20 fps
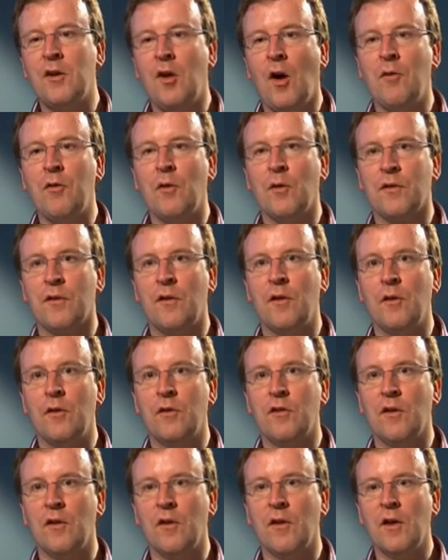novel
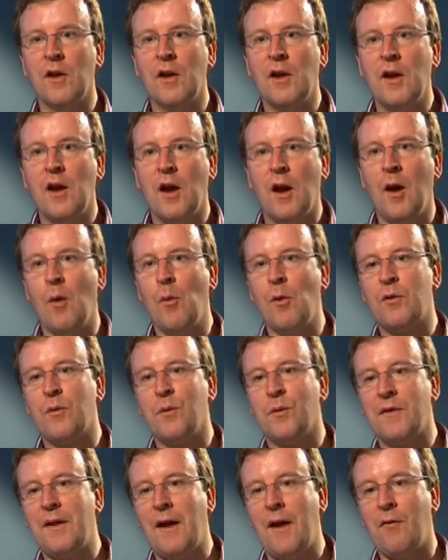solution,
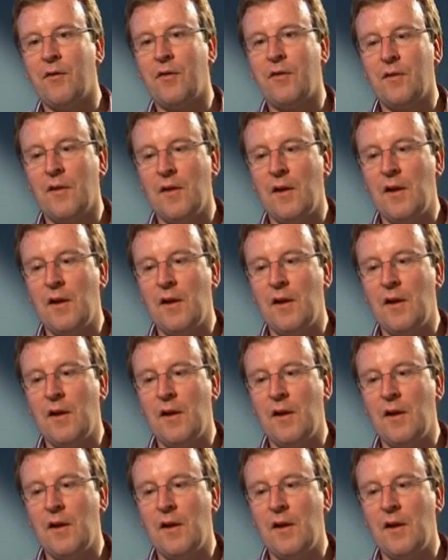which was to have